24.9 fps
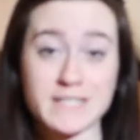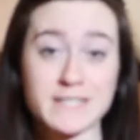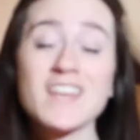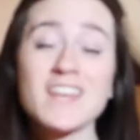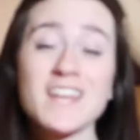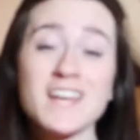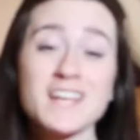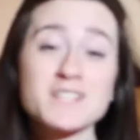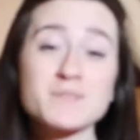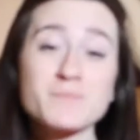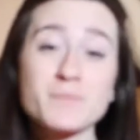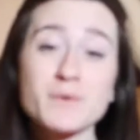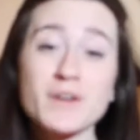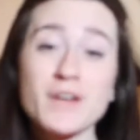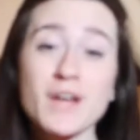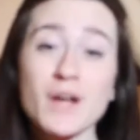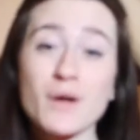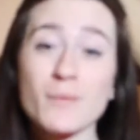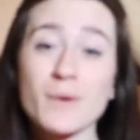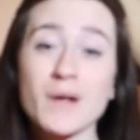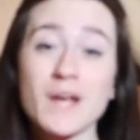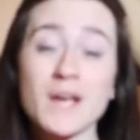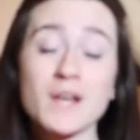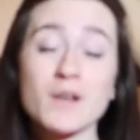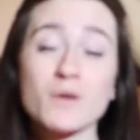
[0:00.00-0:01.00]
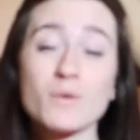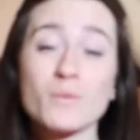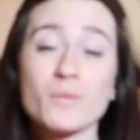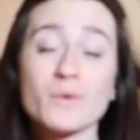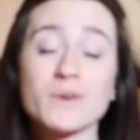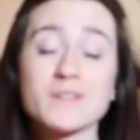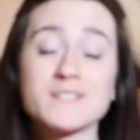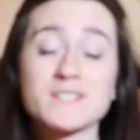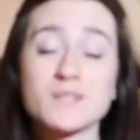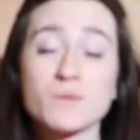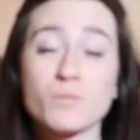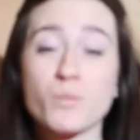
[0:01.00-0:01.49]
The next book I read
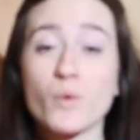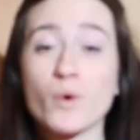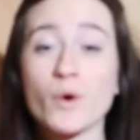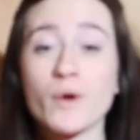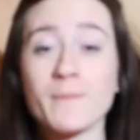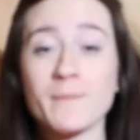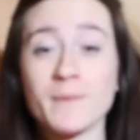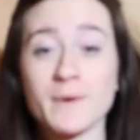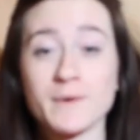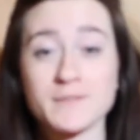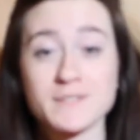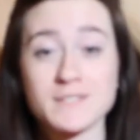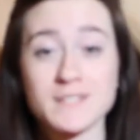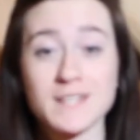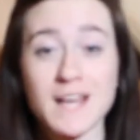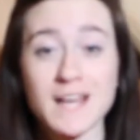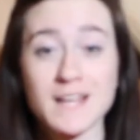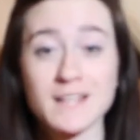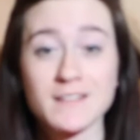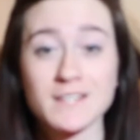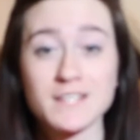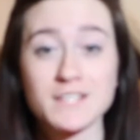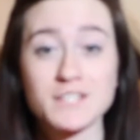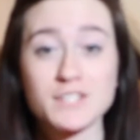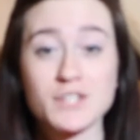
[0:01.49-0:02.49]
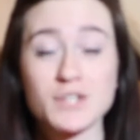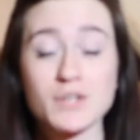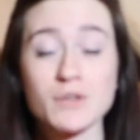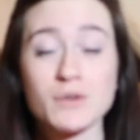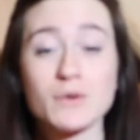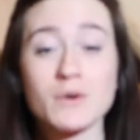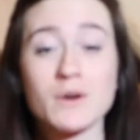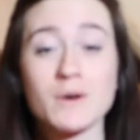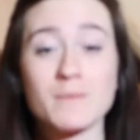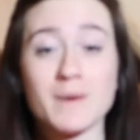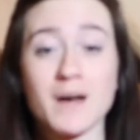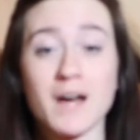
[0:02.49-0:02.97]
was The Boy Most Likely
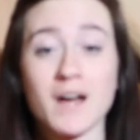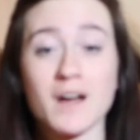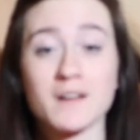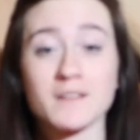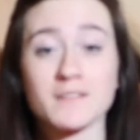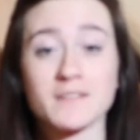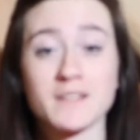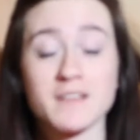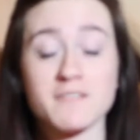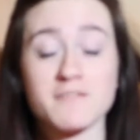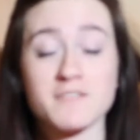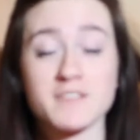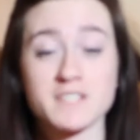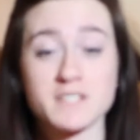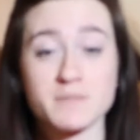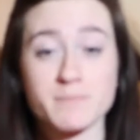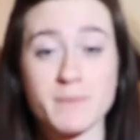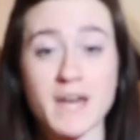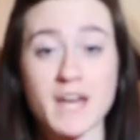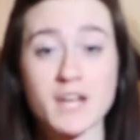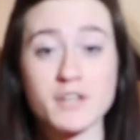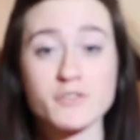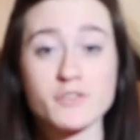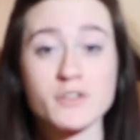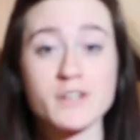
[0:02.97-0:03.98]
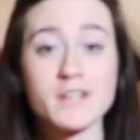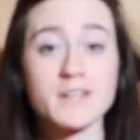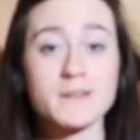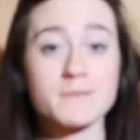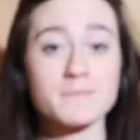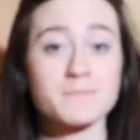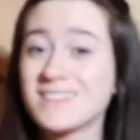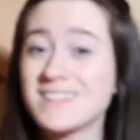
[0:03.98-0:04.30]
To by Huntley Fitzpatrick.